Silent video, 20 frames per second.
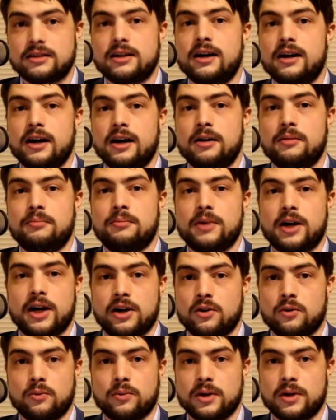I
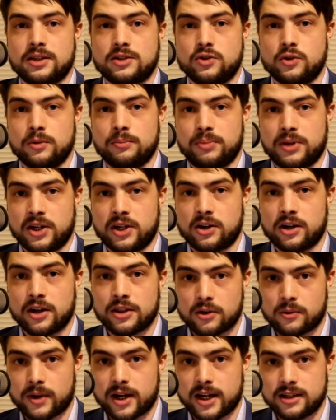don't want to appear
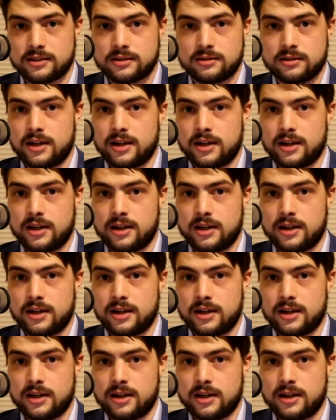otherwise.